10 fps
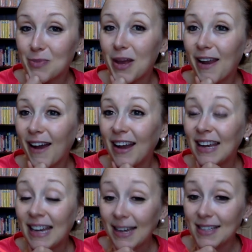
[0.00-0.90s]
But I
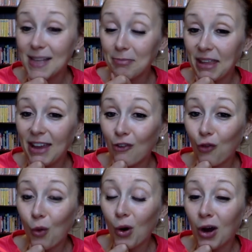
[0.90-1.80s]
needed something
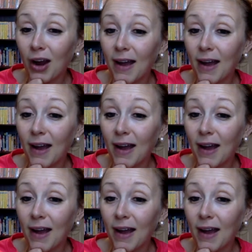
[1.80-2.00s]
for